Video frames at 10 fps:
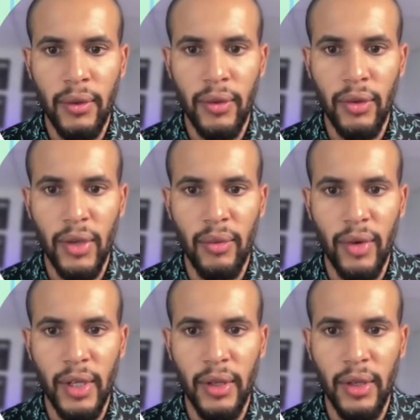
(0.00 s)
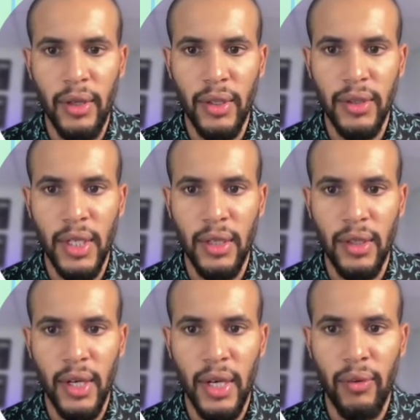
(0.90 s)
When you come right here, you could take
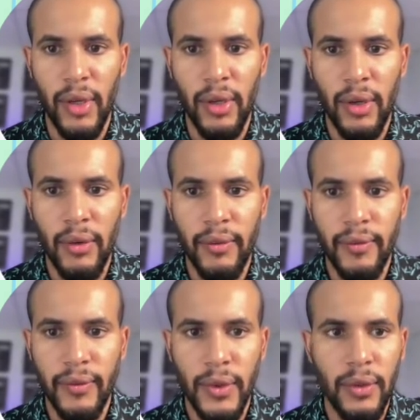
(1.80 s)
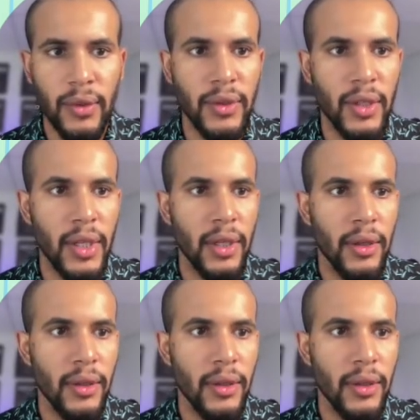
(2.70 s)
the highway. Oh, sorry.